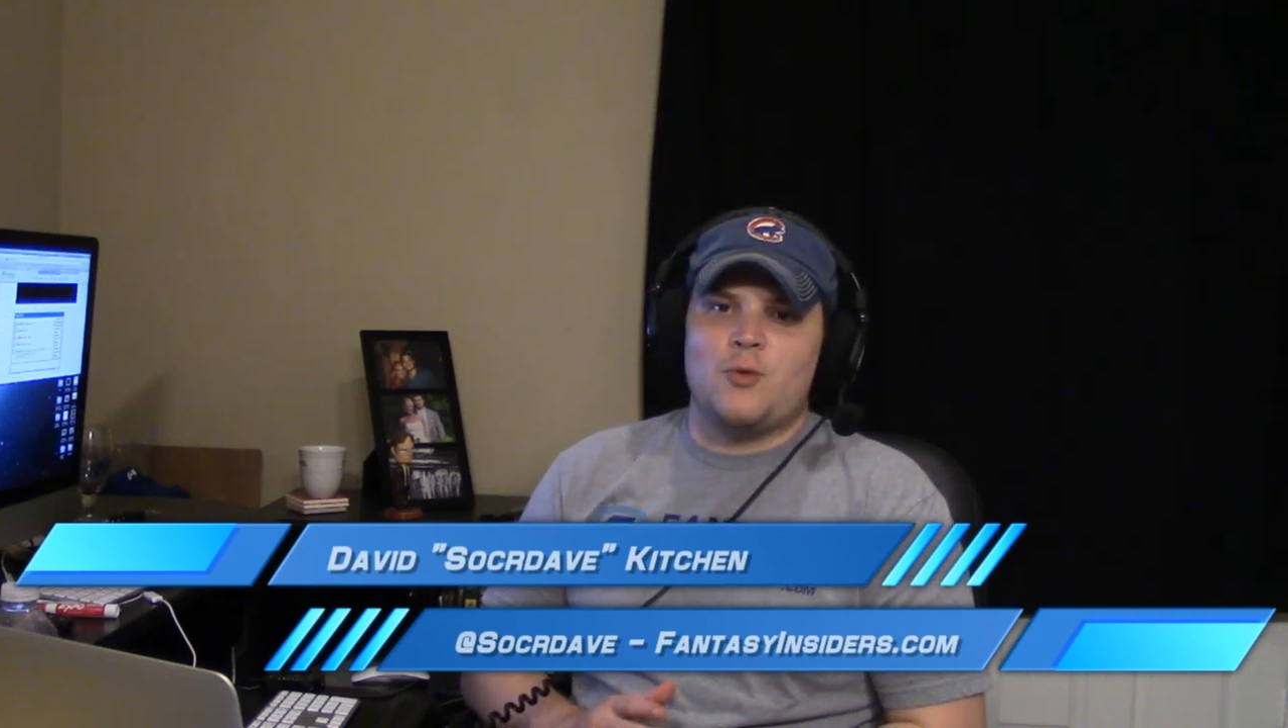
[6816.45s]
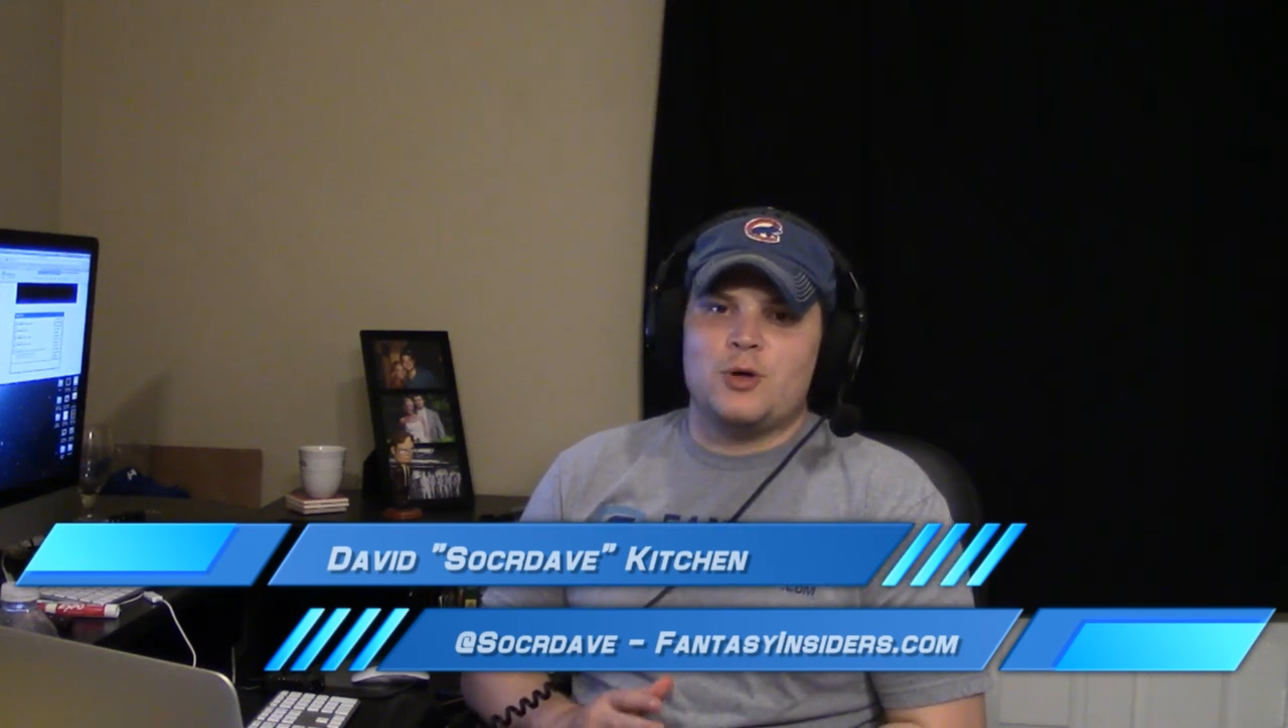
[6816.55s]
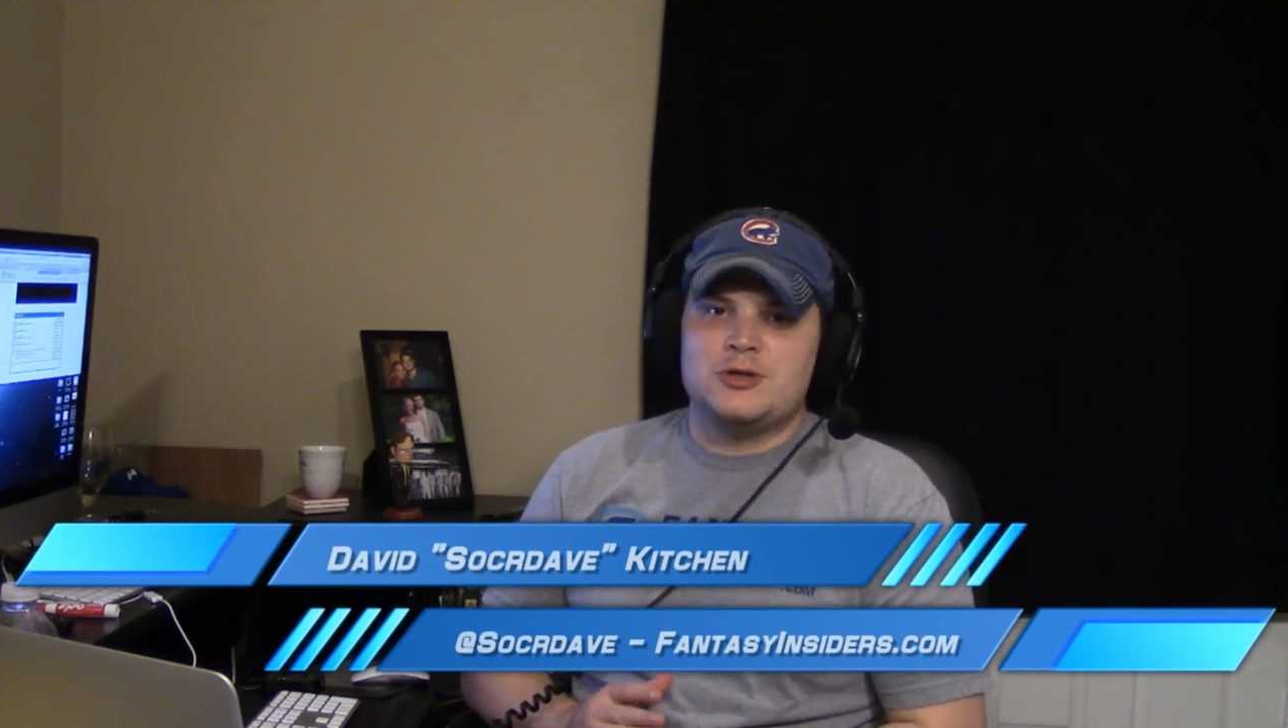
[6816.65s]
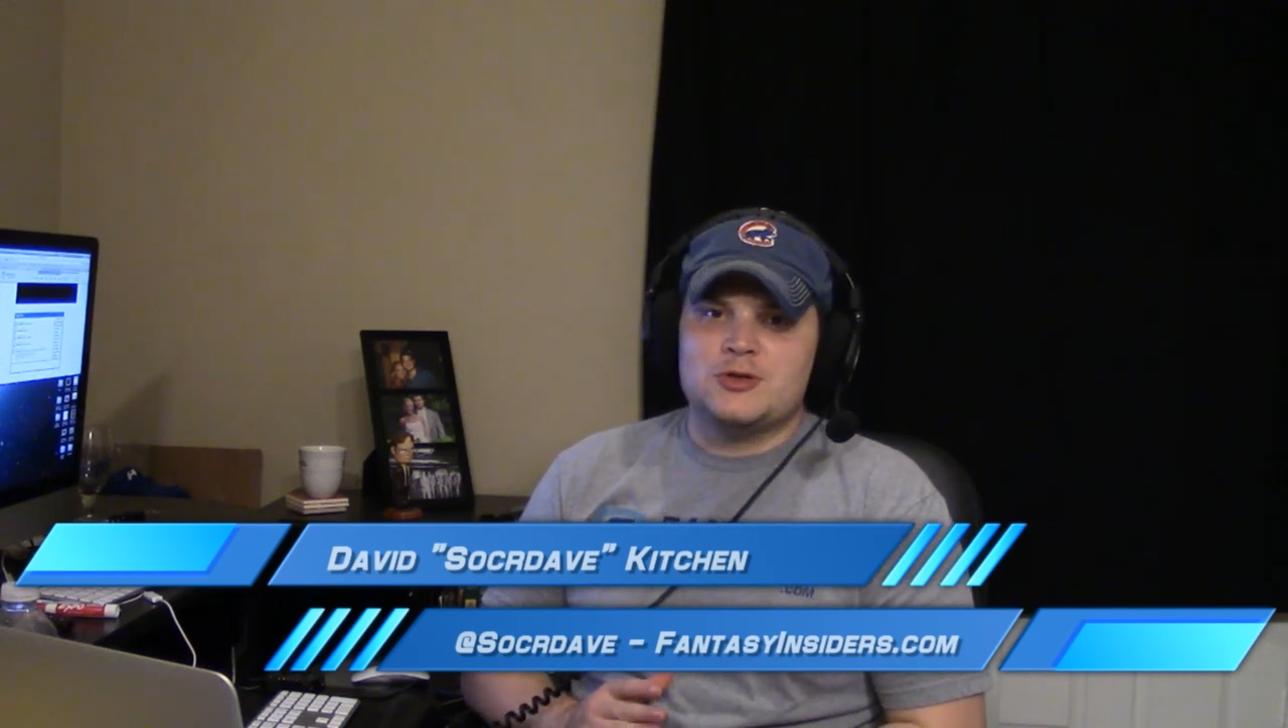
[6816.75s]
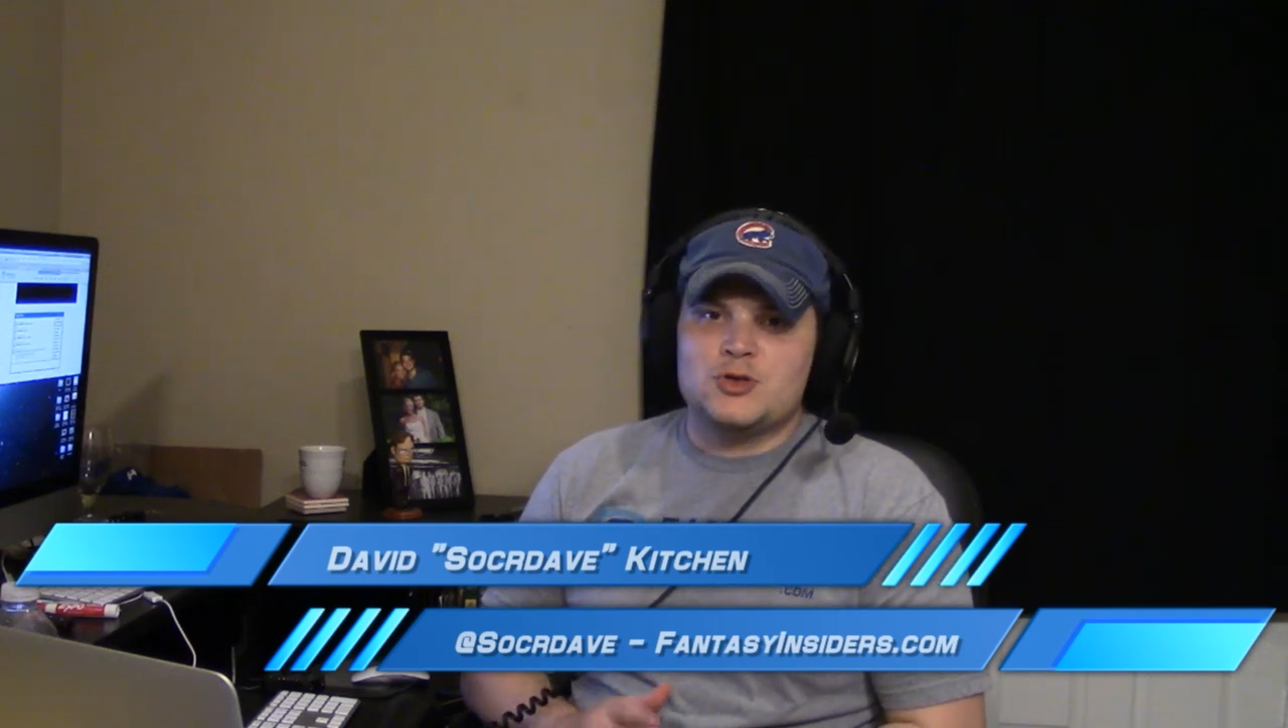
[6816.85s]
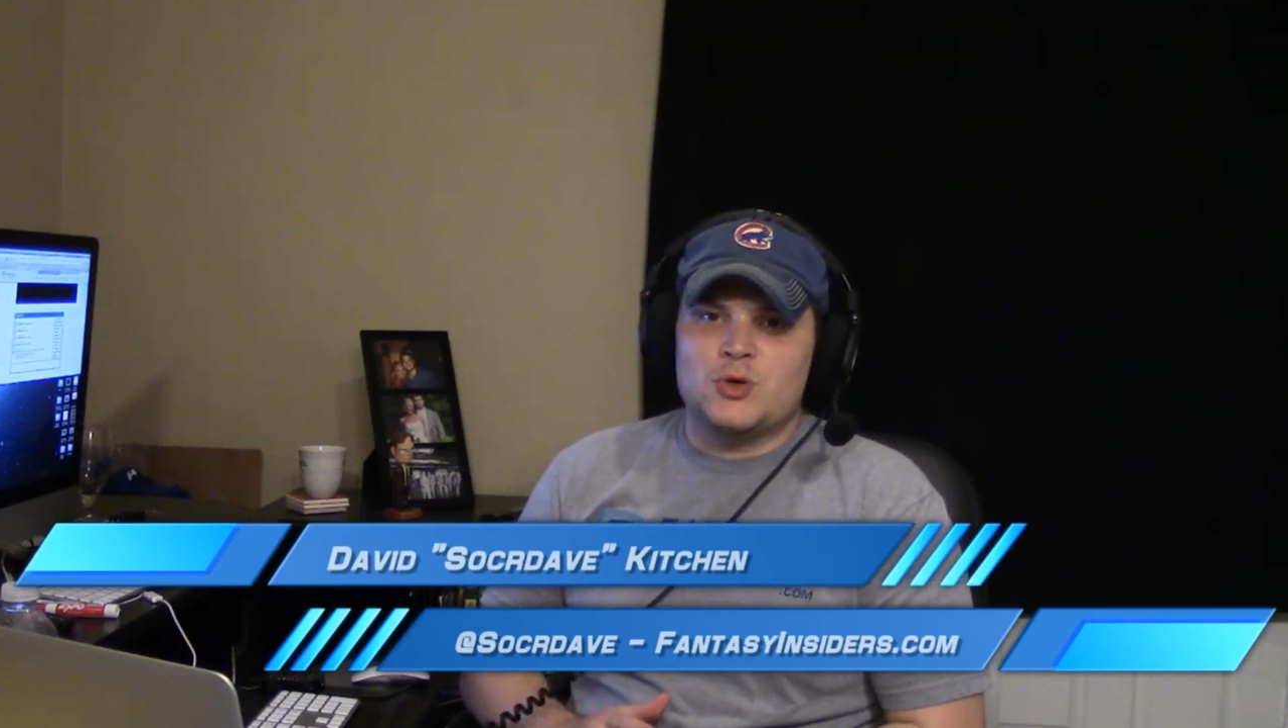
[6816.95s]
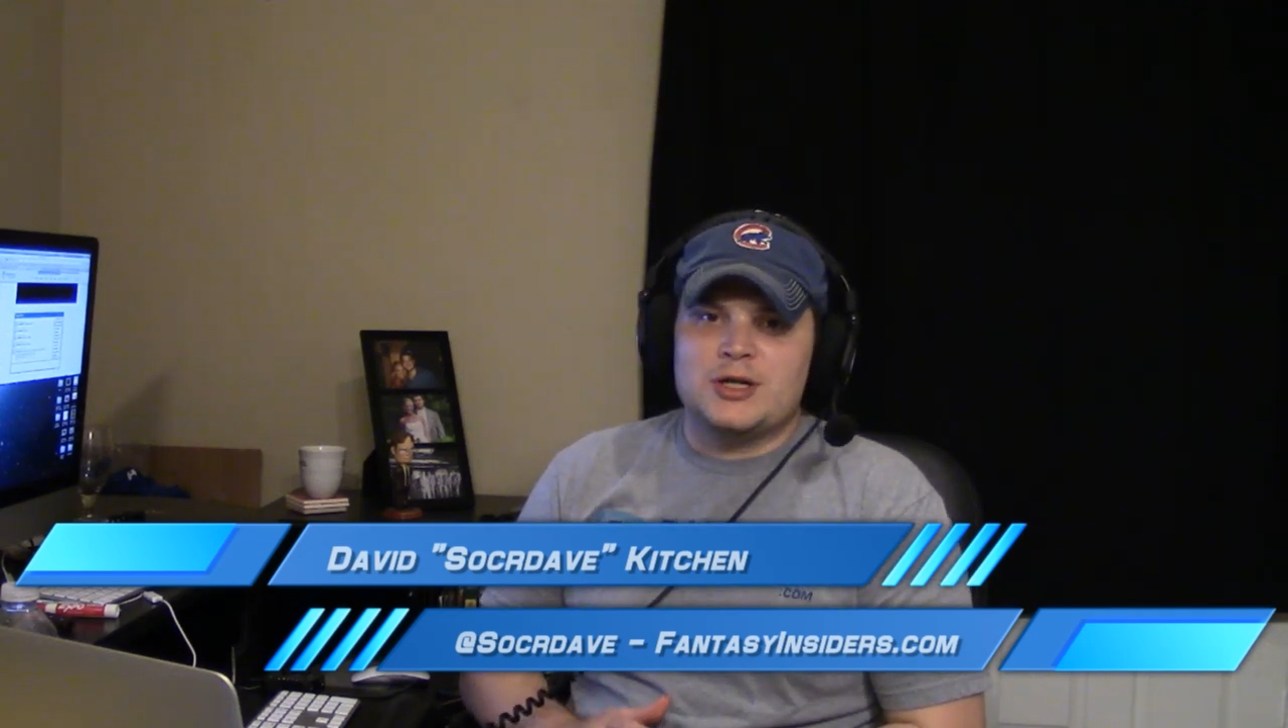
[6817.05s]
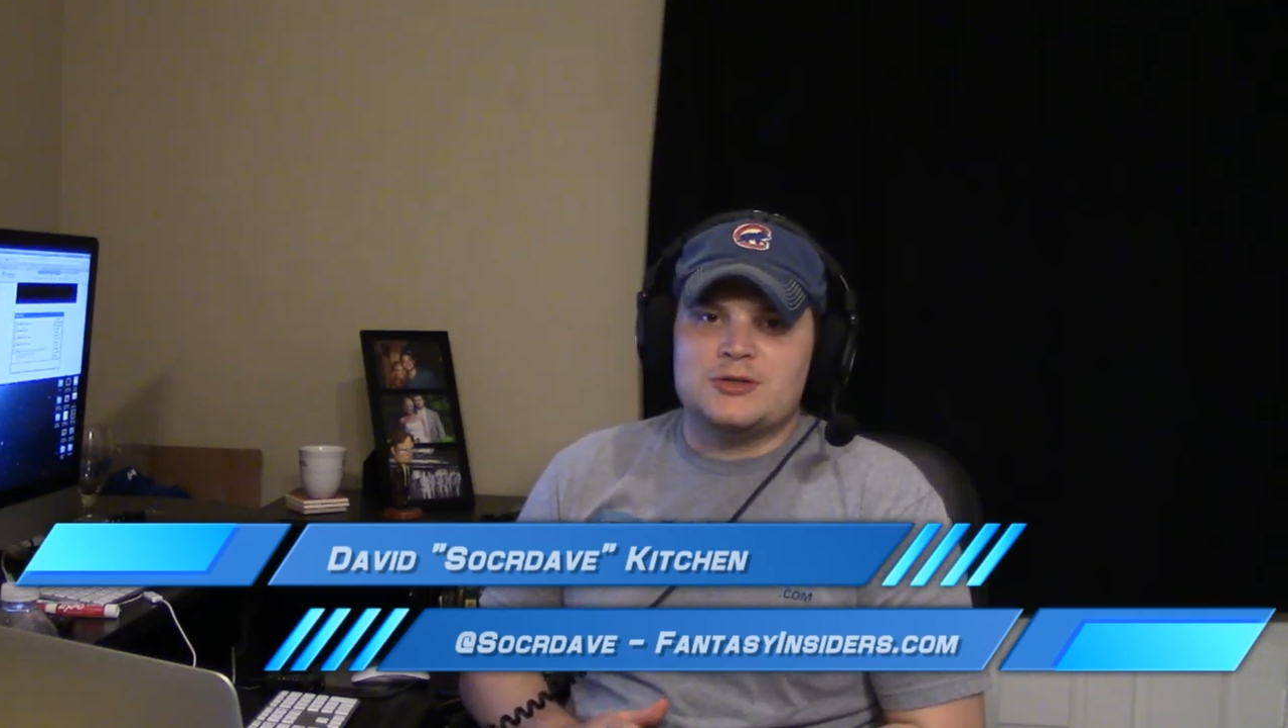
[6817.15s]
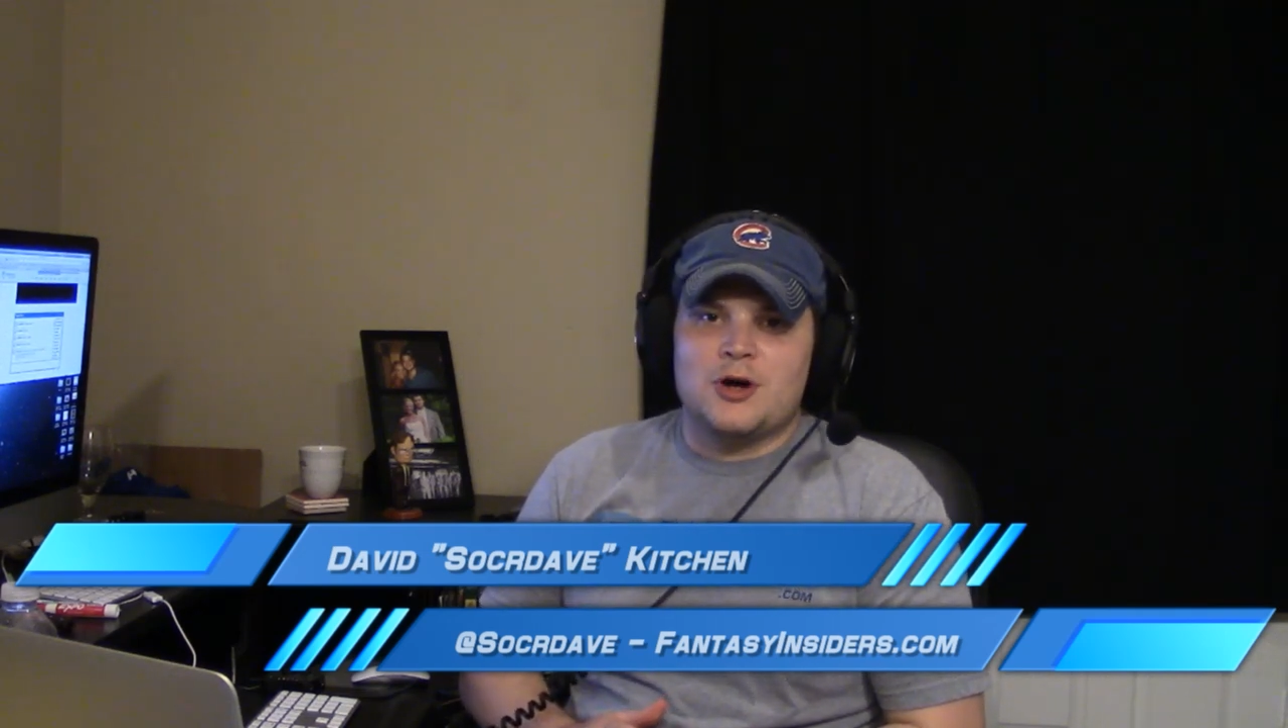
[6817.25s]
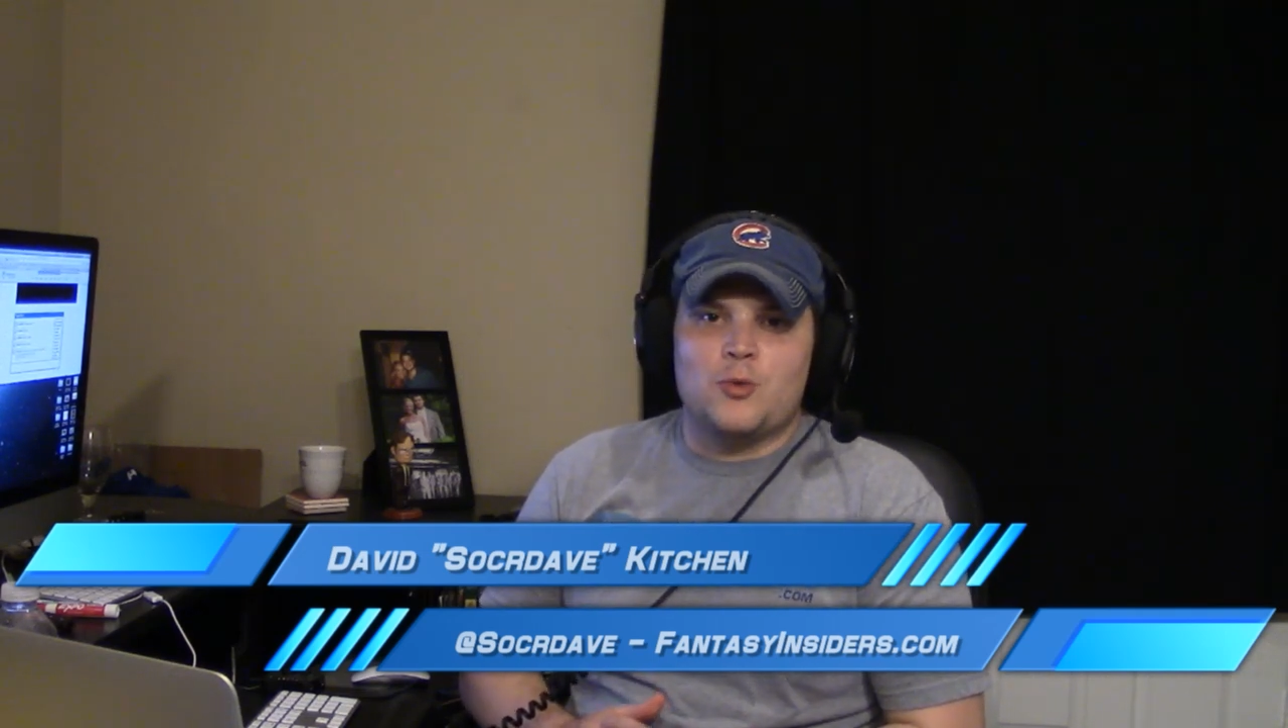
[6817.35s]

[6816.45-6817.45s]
what your strengths are,